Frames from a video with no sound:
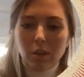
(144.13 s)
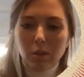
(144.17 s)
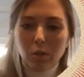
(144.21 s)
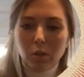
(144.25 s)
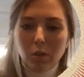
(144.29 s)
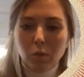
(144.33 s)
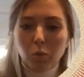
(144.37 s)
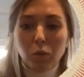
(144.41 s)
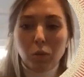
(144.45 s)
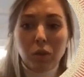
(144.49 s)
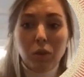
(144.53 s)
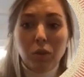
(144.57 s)

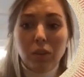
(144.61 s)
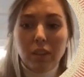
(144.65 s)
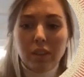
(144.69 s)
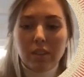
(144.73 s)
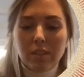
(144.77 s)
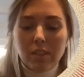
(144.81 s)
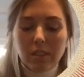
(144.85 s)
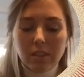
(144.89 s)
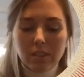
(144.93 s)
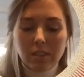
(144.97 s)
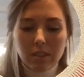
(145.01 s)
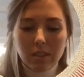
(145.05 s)
real
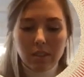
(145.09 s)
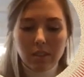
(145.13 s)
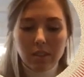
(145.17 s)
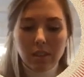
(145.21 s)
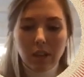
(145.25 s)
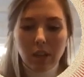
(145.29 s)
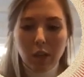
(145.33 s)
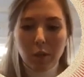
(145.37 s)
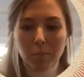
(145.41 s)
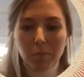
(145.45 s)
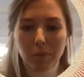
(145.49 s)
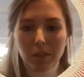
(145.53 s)
existent
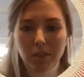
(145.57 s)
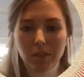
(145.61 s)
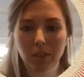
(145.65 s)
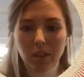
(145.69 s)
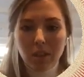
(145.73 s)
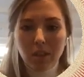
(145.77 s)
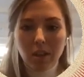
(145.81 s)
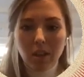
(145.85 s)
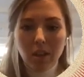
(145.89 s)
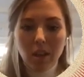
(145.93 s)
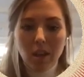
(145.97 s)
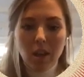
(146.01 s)
APT,
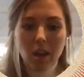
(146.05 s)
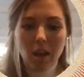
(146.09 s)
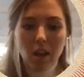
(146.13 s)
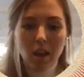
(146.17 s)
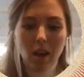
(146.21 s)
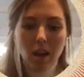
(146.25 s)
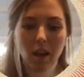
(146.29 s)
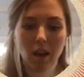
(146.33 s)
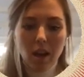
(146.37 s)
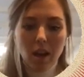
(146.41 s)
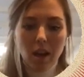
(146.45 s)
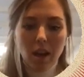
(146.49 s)

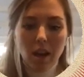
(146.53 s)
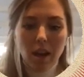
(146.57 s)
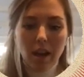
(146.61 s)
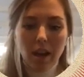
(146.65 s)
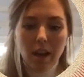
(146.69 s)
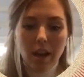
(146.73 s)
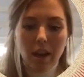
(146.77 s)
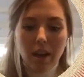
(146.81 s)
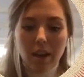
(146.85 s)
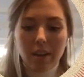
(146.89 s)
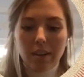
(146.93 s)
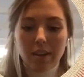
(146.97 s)

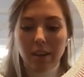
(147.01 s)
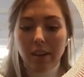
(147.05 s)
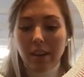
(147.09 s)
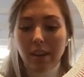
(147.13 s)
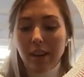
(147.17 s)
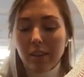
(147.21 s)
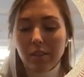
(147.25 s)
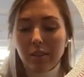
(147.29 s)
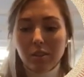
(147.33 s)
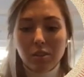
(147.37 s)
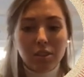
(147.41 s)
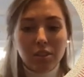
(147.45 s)
and I
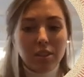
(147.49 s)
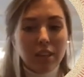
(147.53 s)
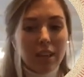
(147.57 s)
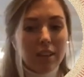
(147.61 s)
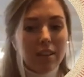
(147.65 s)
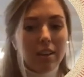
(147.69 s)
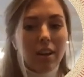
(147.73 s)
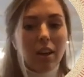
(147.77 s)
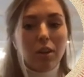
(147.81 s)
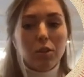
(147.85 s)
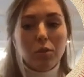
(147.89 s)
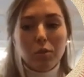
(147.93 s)
had to send
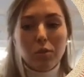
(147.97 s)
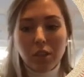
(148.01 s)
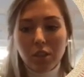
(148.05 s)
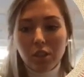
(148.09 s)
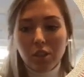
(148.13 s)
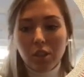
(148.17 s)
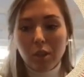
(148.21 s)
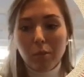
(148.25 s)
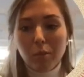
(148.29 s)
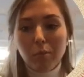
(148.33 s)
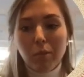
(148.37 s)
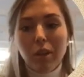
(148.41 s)
out
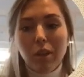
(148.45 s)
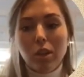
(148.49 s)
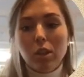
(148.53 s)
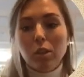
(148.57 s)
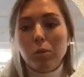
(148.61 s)
phishing mails,